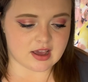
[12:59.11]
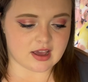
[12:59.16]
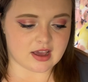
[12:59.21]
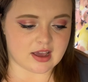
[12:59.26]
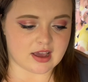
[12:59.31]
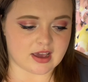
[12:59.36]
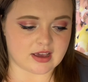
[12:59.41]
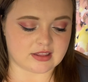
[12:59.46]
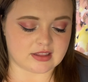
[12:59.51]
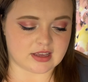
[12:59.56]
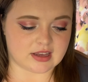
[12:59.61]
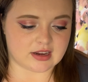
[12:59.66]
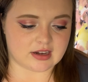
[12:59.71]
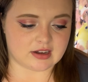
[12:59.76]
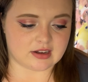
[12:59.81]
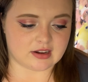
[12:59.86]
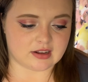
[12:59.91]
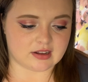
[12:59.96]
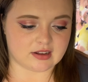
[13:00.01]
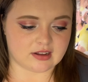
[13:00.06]
And
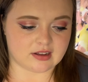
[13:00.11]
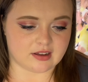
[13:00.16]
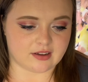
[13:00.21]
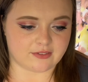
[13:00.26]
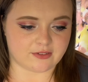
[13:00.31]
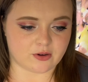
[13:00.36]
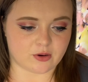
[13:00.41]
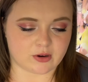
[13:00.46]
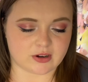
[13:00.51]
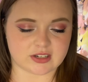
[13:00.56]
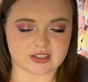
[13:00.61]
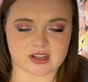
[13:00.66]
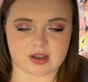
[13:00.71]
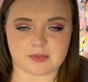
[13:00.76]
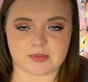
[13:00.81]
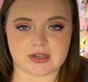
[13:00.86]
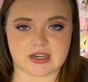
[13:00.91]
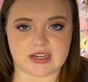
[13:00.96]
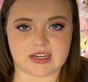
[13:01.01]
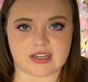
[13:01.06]
then, of course,
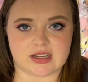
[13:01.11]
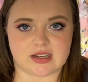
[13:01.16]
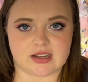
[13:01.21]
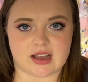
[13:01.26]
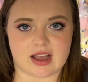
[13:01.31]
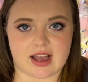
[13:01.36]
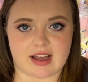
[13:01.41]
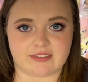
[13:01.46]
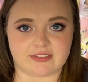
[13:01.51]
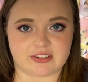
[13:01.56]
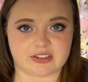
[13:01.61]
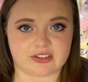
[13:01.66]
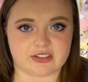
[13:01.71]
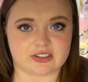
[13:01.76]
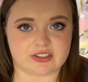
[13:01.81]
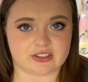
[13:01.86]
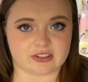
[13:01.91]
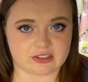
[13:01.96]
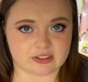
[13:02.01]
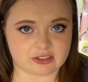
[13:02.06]
updating after
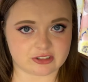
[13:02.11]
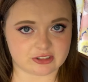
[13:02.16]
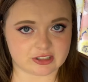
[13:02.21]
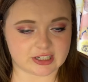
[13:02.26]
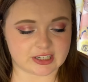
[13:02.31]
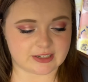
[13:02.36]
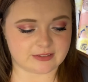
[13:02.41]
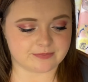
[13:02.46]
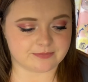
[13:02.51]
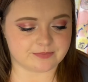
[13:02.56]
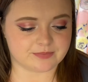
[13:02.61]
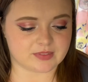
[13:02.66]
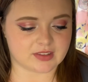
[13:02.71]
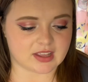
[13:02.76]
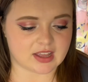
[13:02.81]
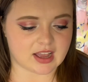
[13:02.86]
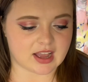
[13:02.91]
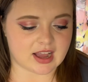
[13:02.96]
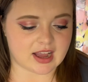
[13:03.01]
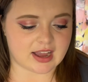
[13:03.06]
surgery.
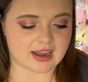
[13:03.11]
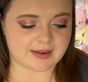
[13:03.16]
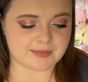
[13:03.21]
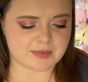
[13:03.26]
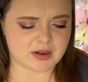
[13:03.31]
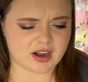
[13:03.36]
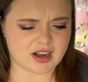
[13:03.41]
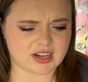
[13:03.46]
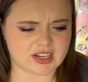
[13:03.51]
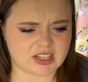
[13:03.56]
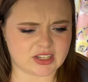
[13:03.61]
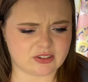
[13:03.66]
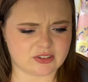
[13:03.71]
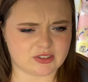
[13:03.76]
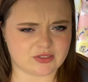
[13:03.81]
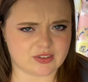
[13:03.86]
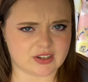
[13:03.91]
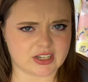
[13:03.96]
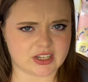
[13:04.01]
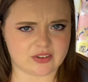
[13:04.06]
I'm not a huge
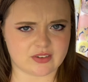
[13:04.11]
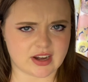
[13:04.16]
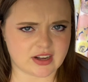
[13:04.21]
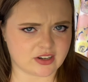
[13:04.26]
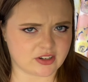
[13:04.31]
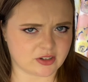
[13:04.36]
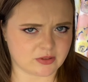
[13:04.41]
video editor